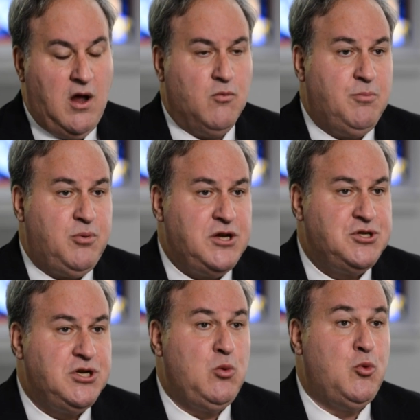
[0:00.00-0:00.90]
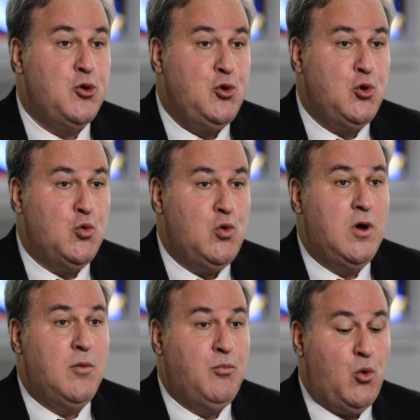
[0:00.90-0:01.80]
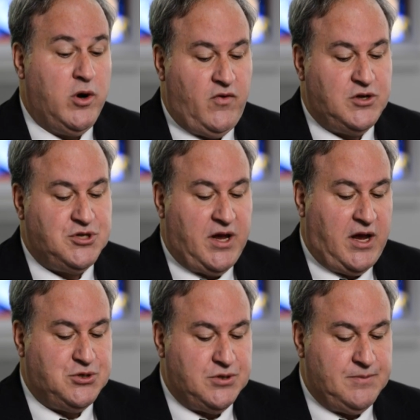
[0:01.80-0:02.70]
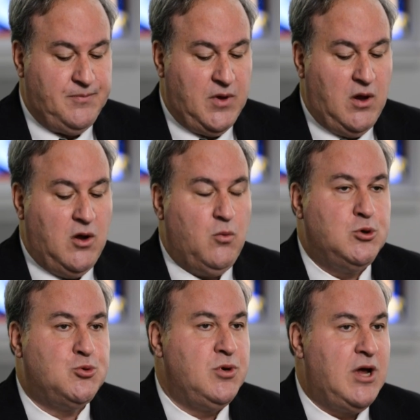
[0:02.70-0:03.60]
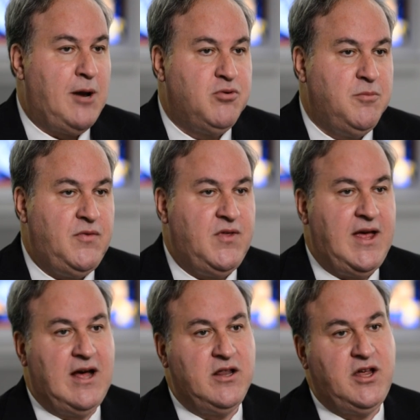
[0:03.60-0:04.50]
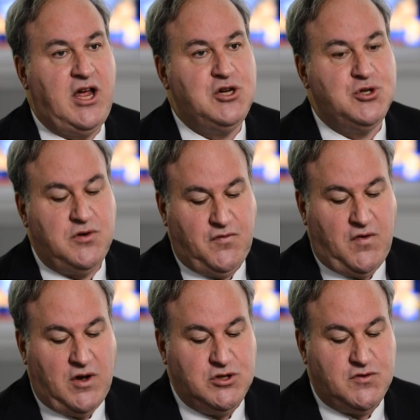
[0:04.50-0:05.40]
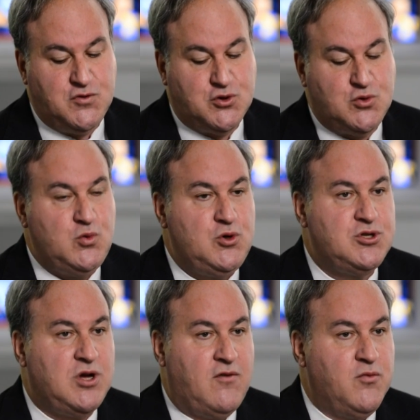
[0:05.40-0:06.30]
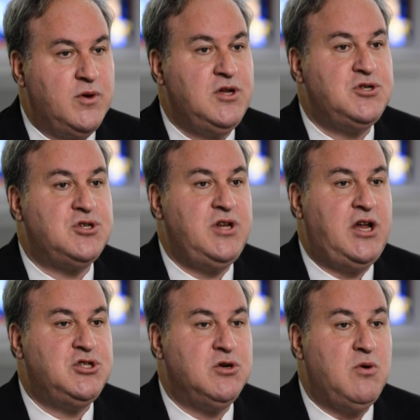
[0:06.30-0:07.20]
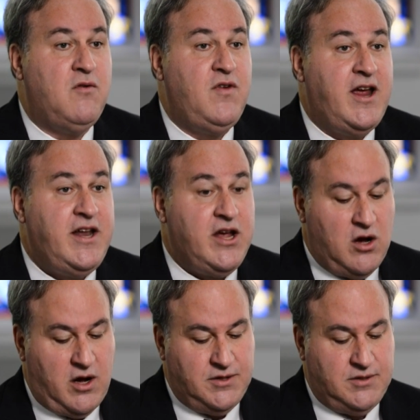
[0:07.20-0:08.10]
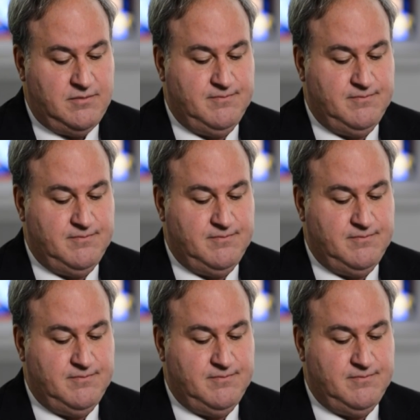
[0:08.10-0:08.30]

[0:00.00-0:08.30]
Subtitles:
replacing it with a new Board of Education, which would not permit the allocation of funds for schools of a religious nature of any kind.